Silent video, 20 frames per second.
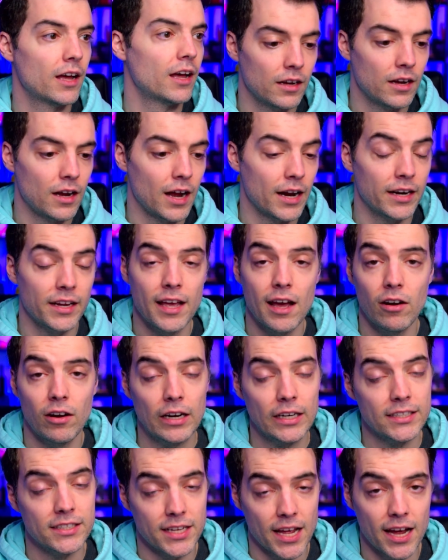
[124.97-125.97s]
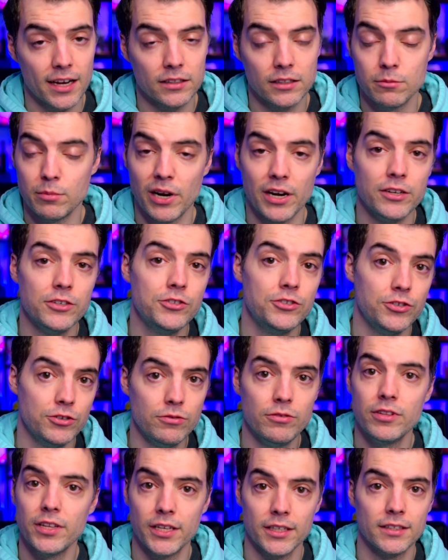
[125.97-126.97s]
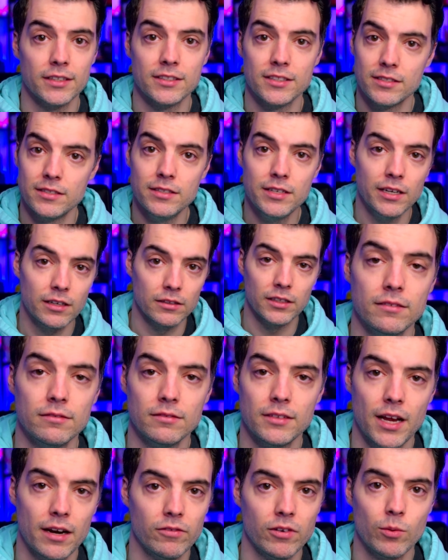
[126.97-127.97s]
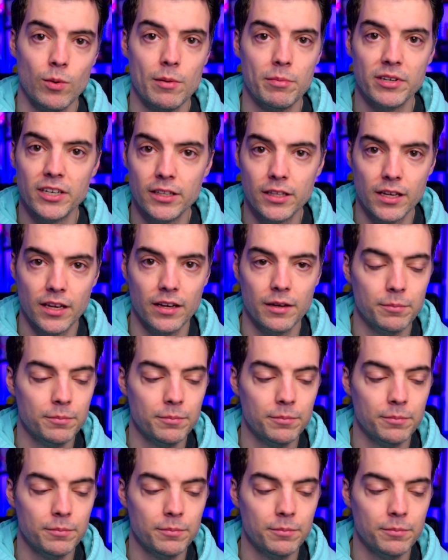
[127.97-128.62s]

I didn't count it exactly, but I do think it's nearly every weapon in the game.